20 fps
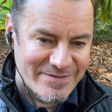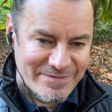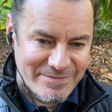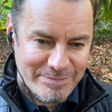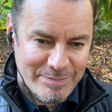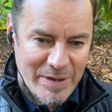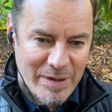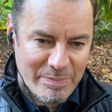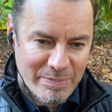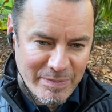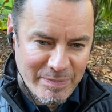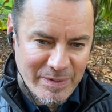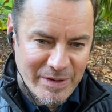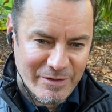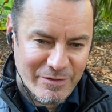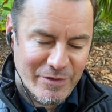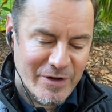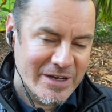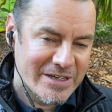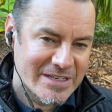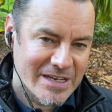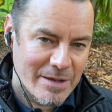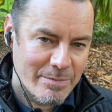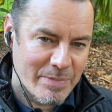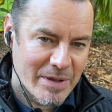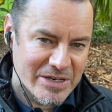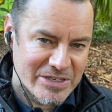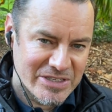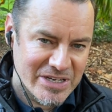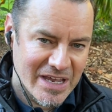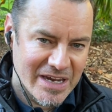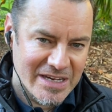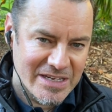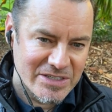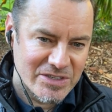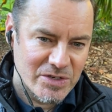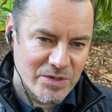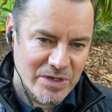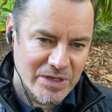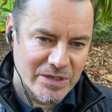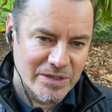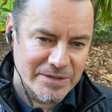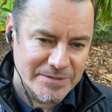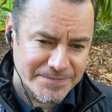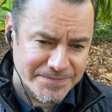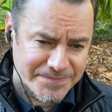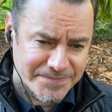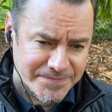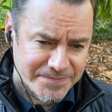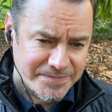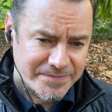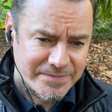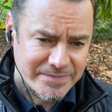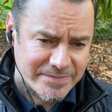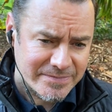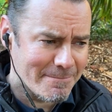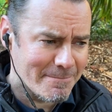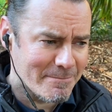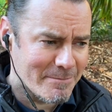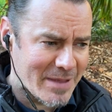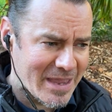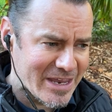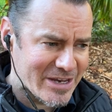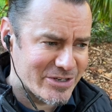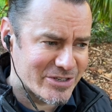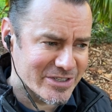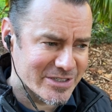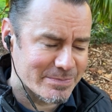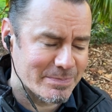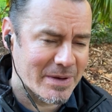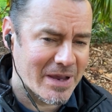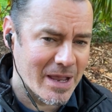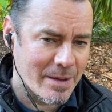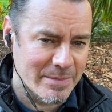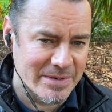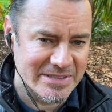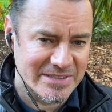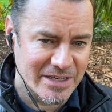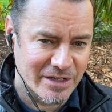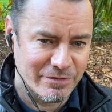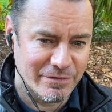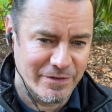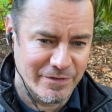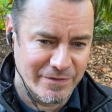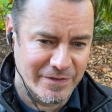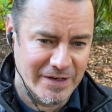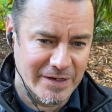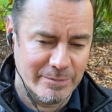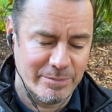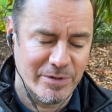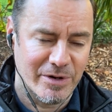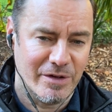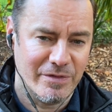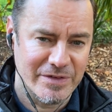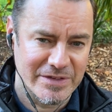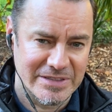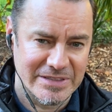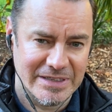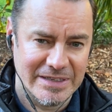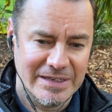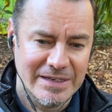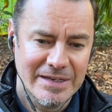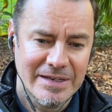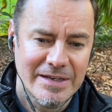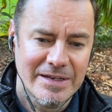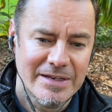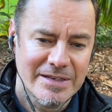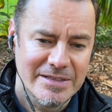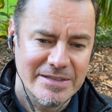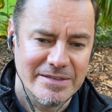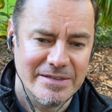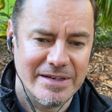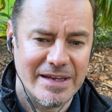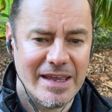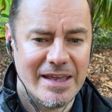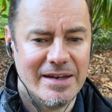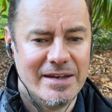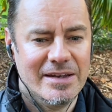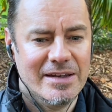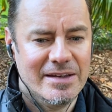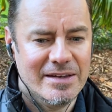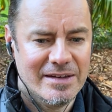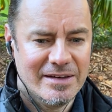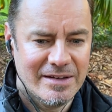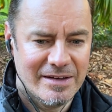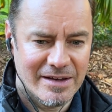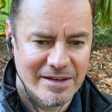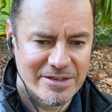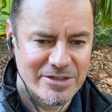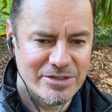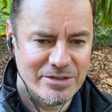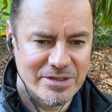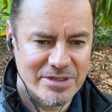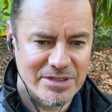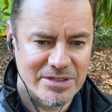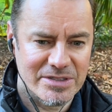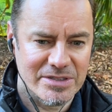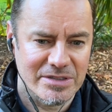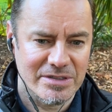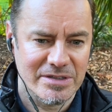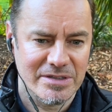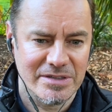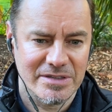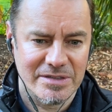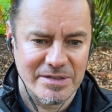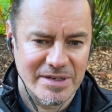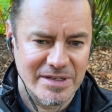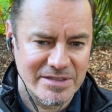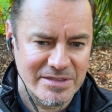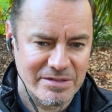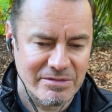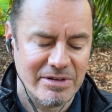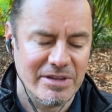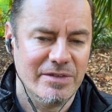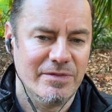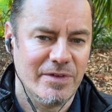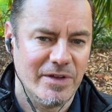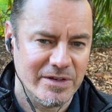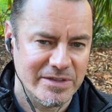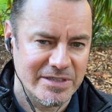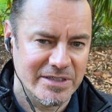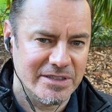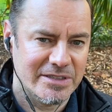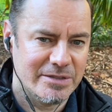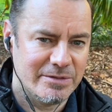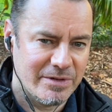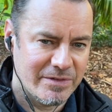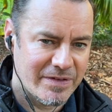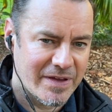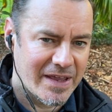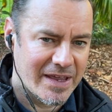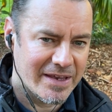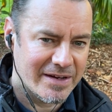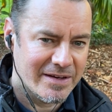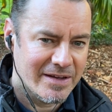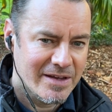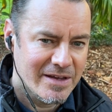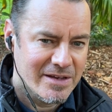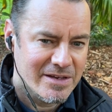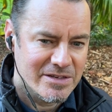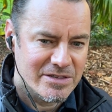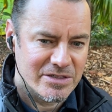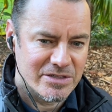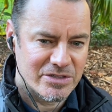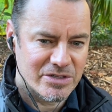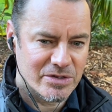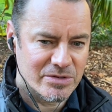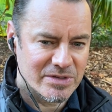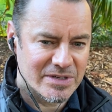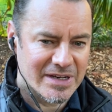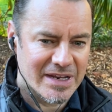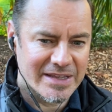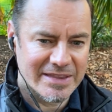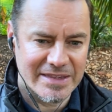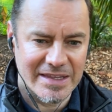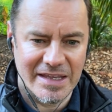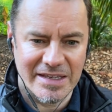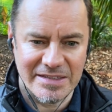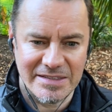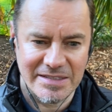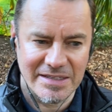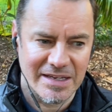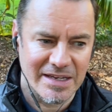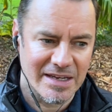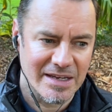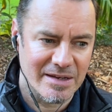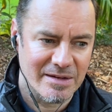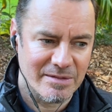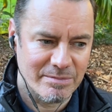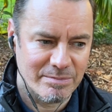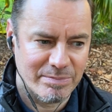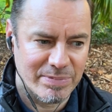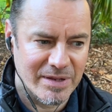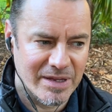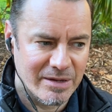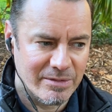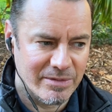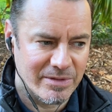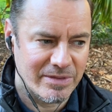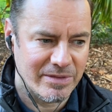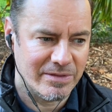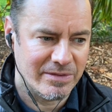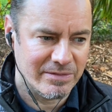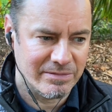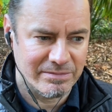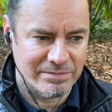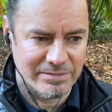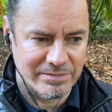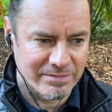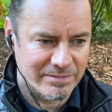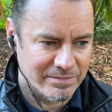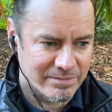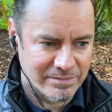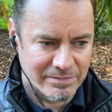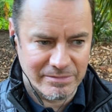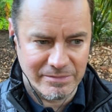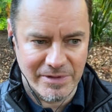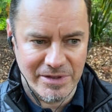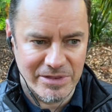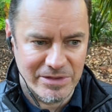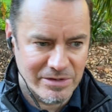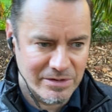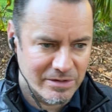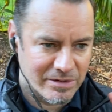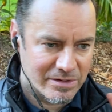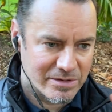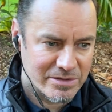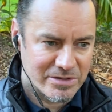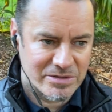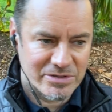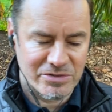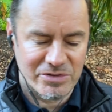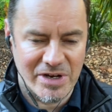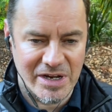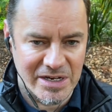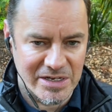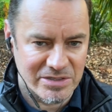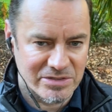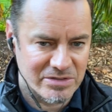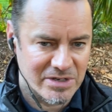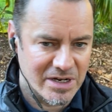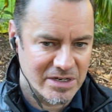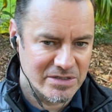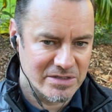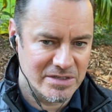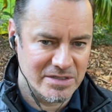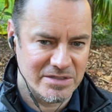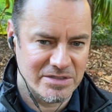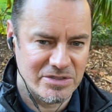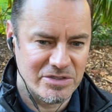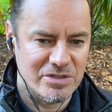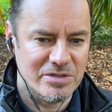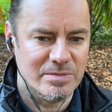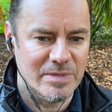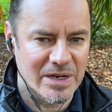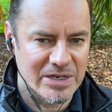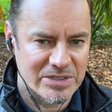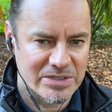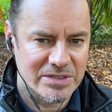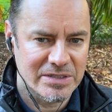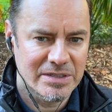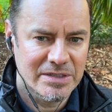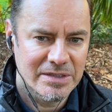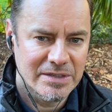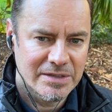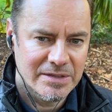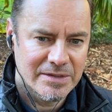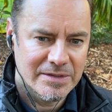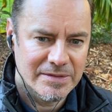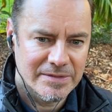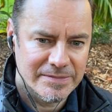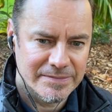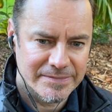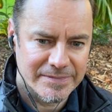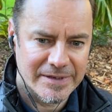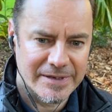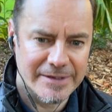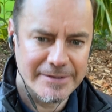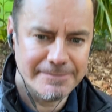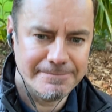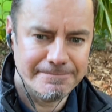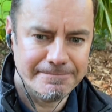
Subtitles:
people being freaked out by Chinese New Year may just become a self-fulfilling prophecy. So again, not too concerned considering the volatility we've had, so don't let that play with your trading strategies too much. Okay?